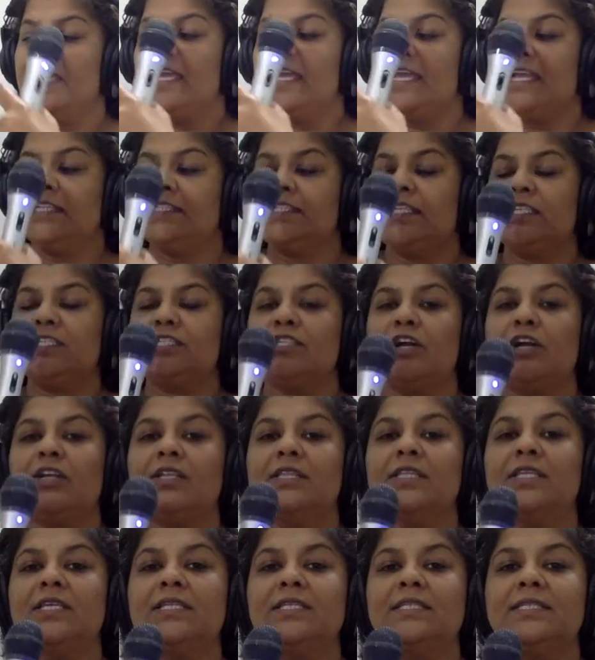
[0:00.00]
It is
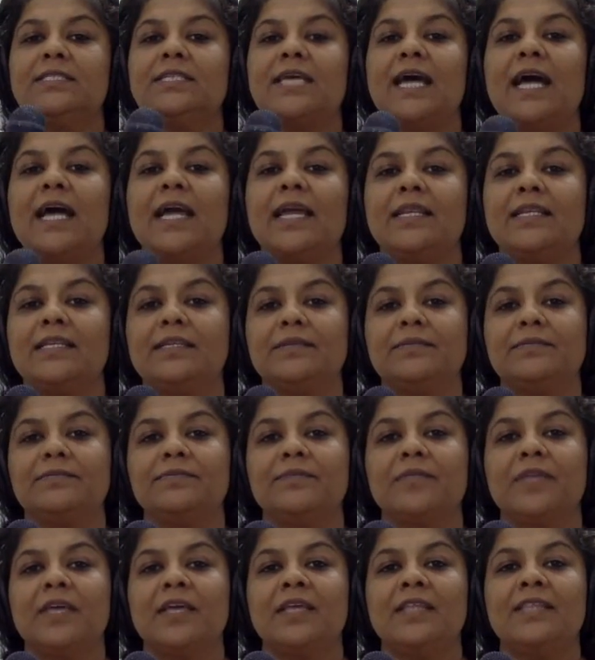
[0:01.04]
on this side
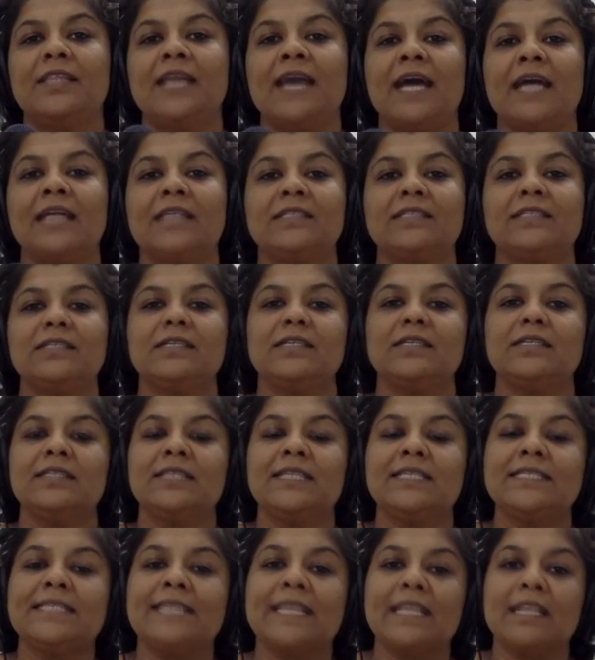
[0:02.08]
that
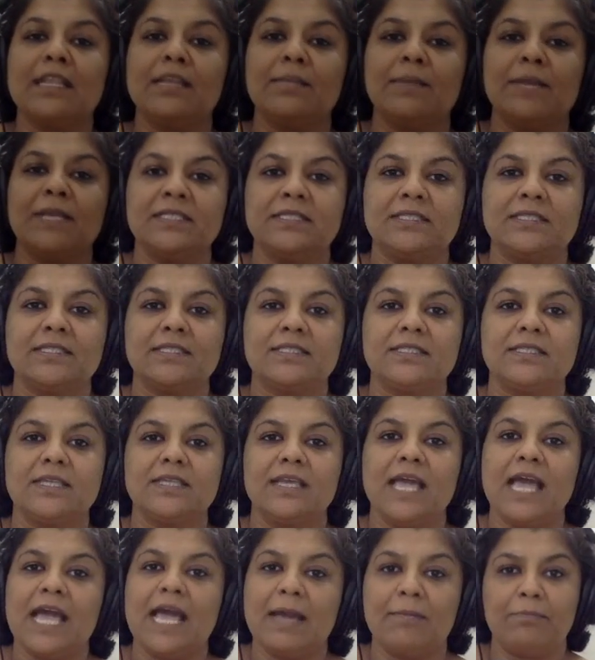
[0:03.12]
the settlements
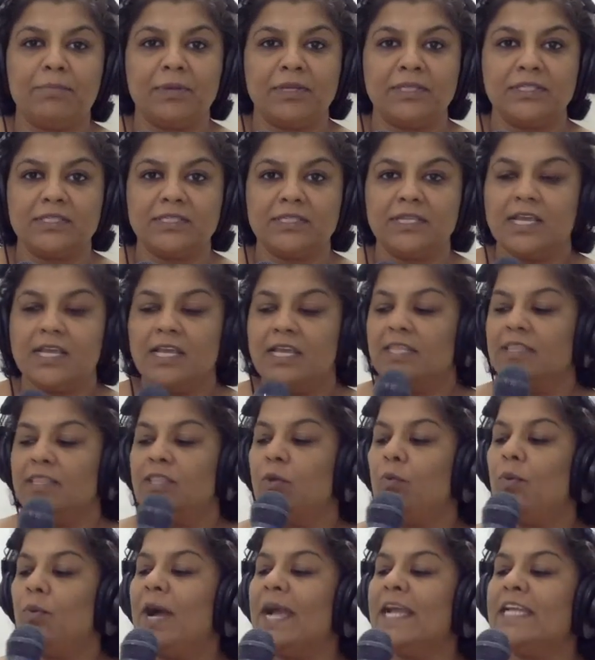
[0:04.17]
happened.
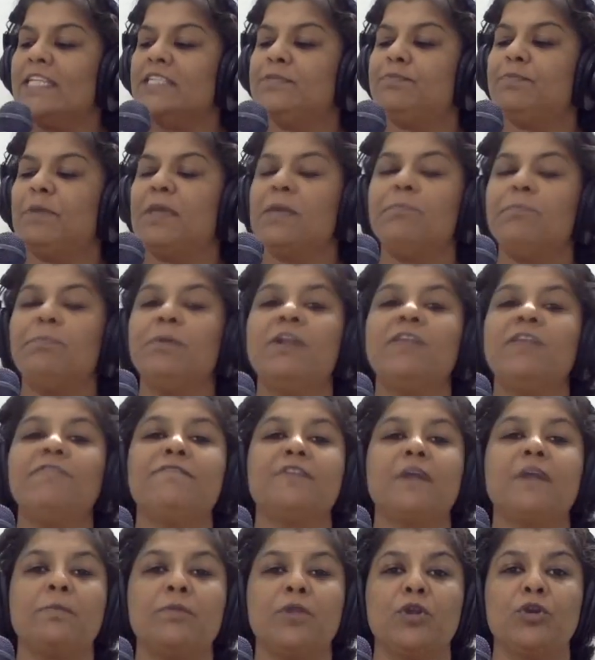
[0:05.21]
The white people
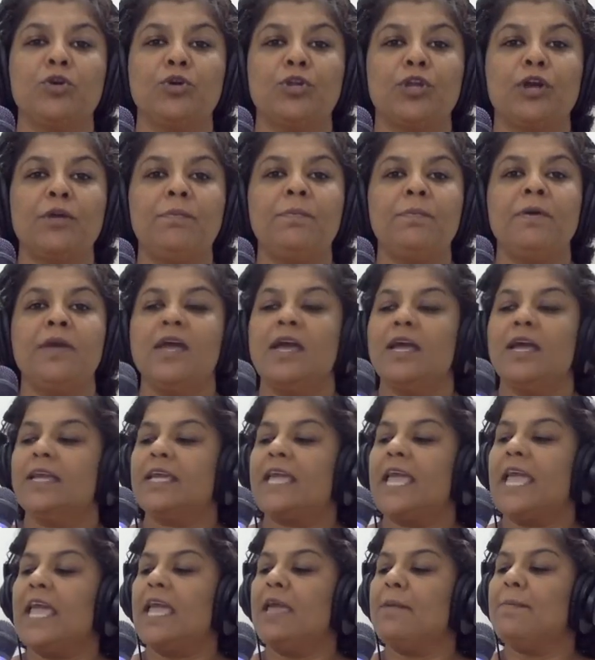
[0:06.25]
from Europe
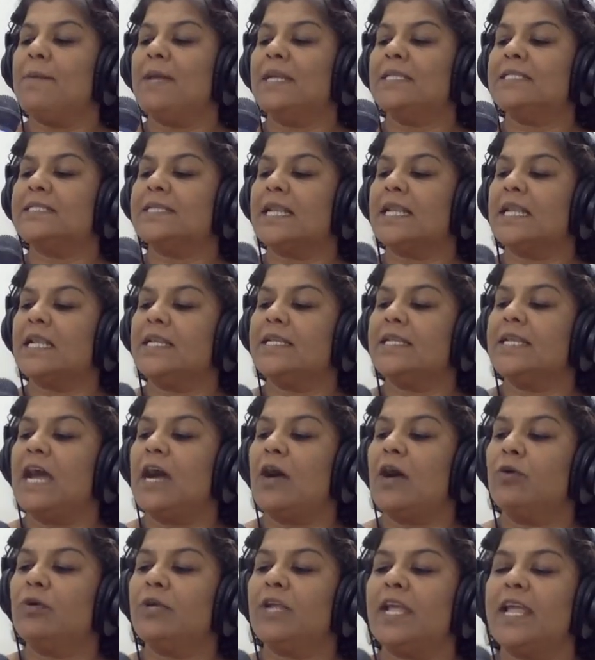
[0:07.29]
came and settled
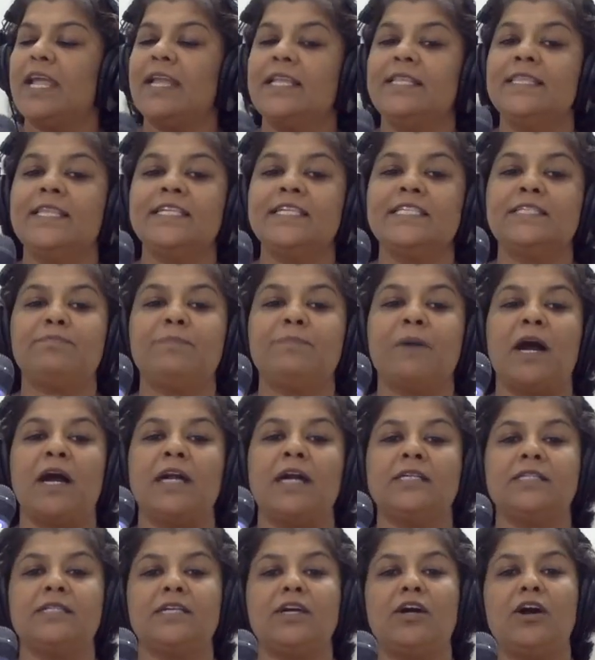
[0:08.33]
down in this
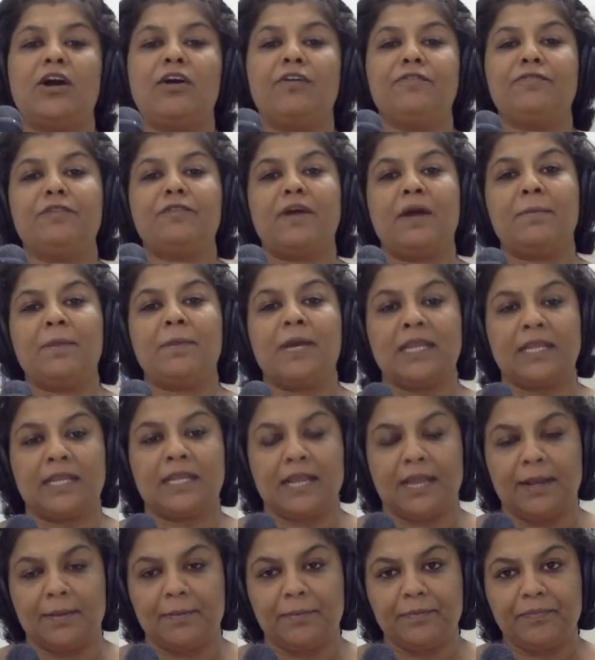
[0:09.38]
part of
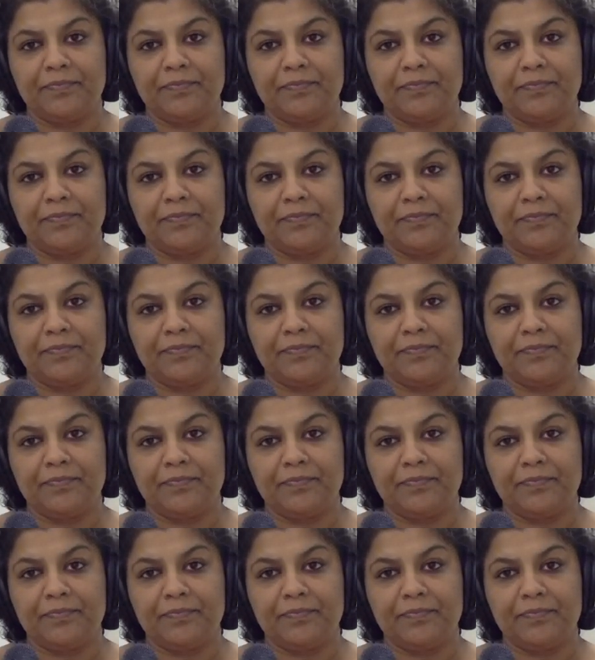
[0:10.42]
America.